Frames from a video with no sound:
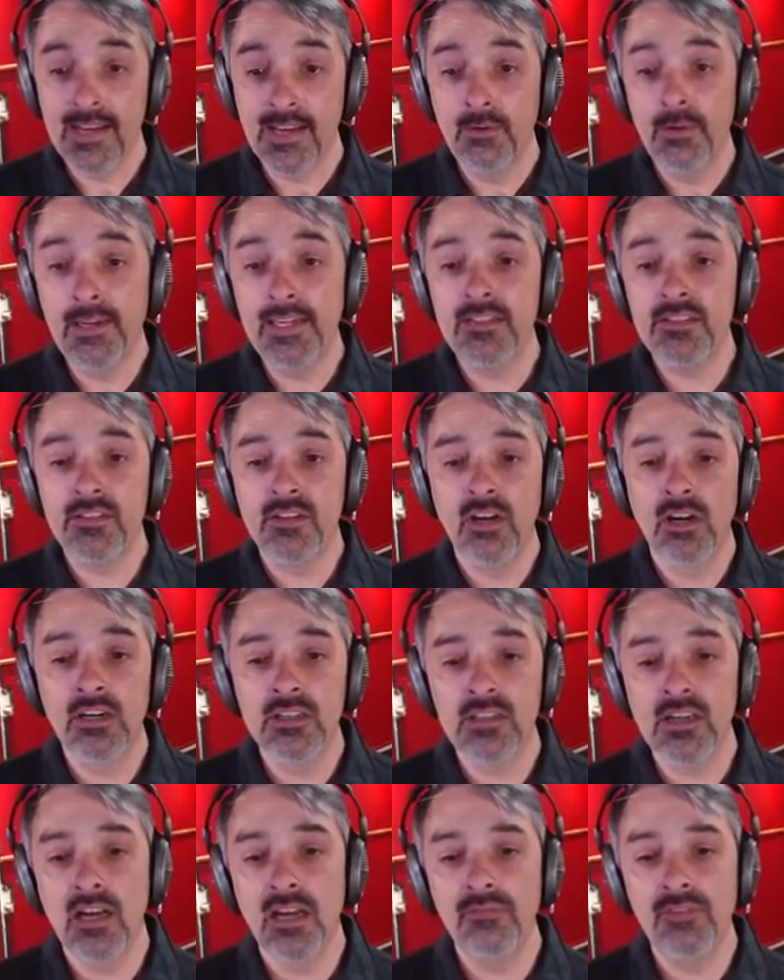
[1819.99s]
Now, he
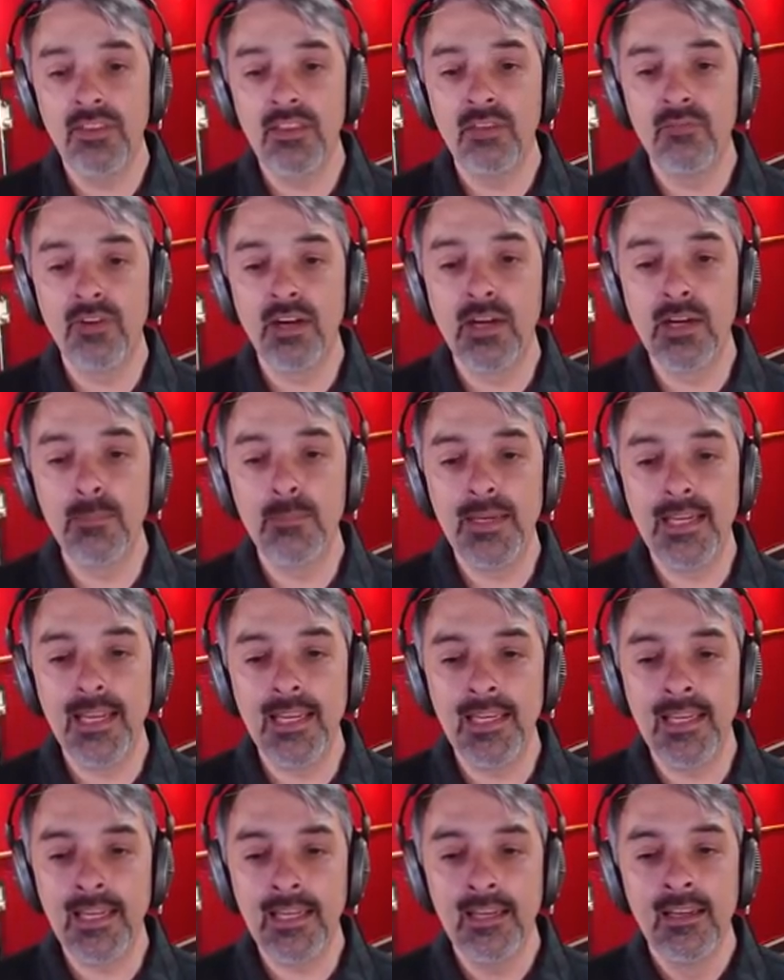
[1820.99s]
starts off at the very
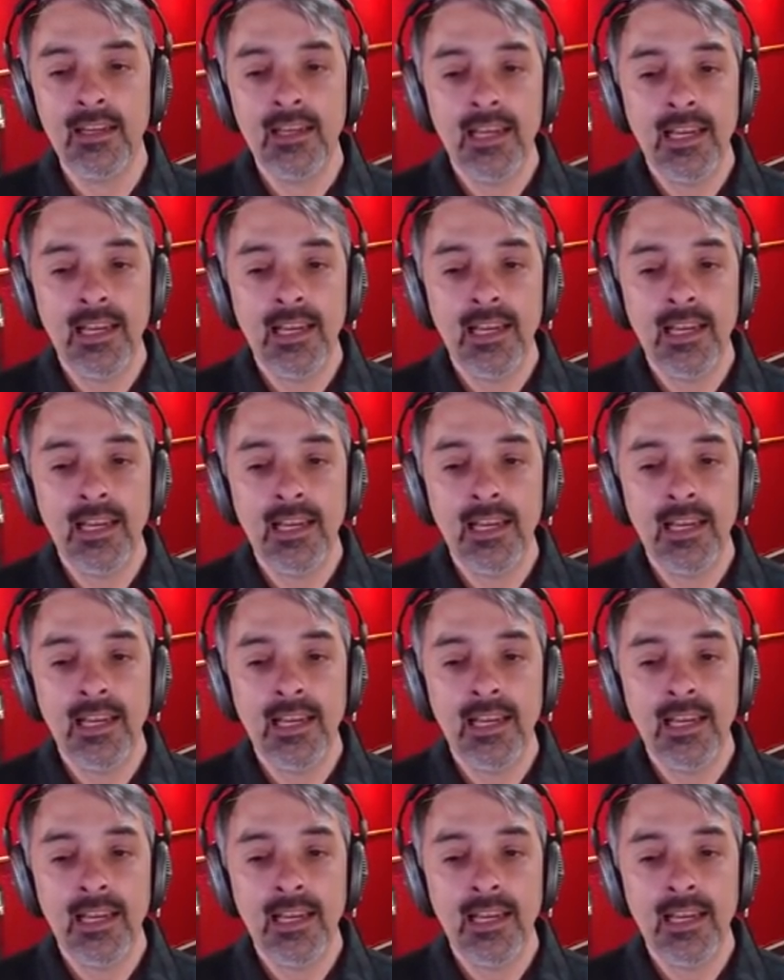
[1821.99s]
beginning,